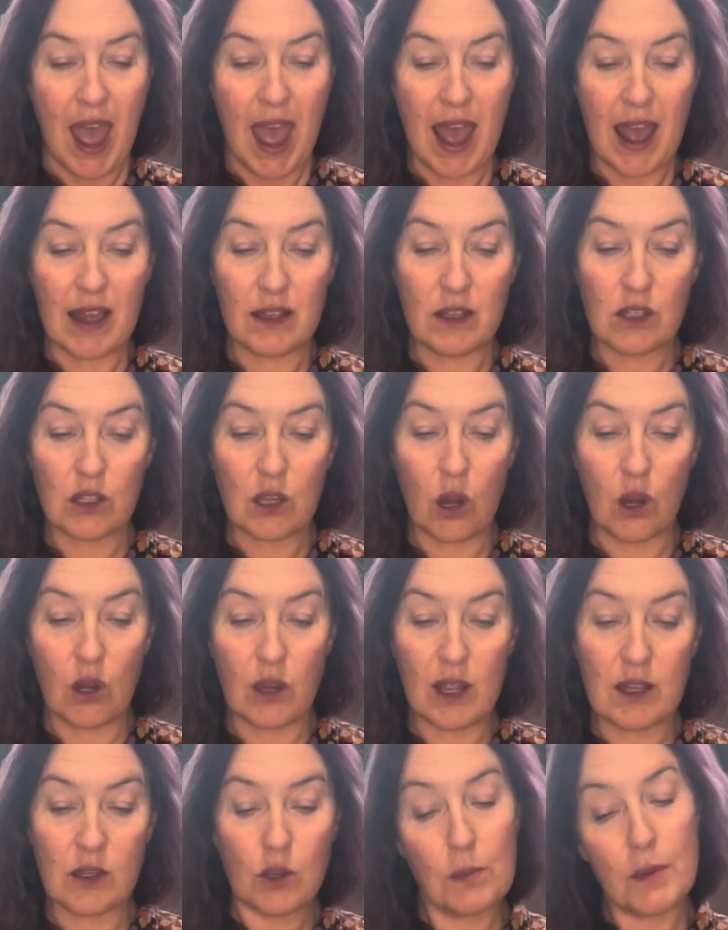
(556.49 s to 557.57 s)
And so
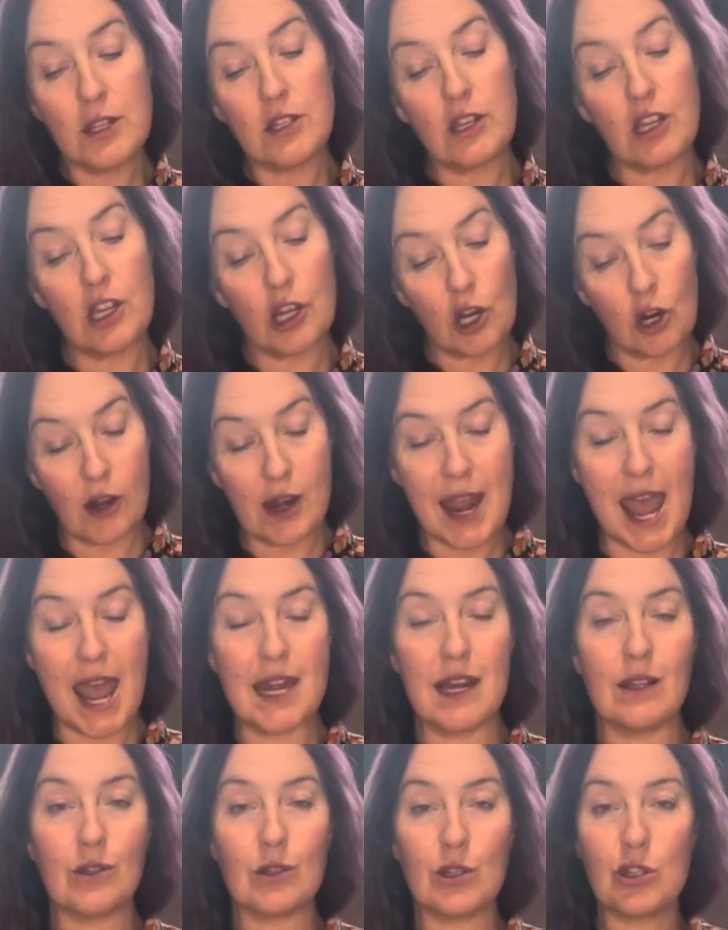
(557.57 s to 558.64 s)
it's almost like you're
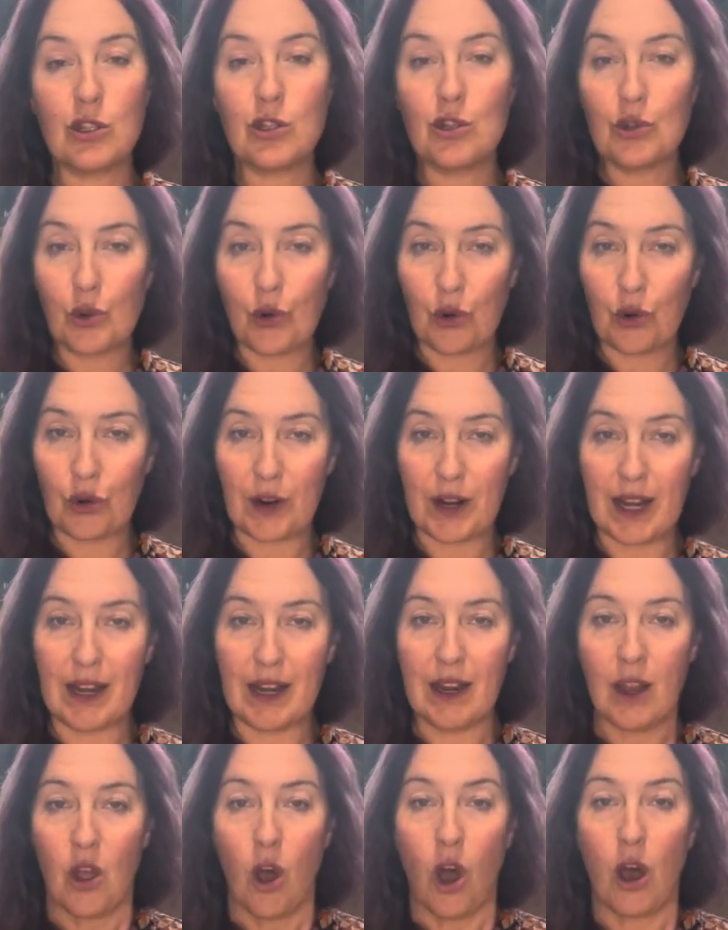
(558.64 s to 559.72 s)
creating the story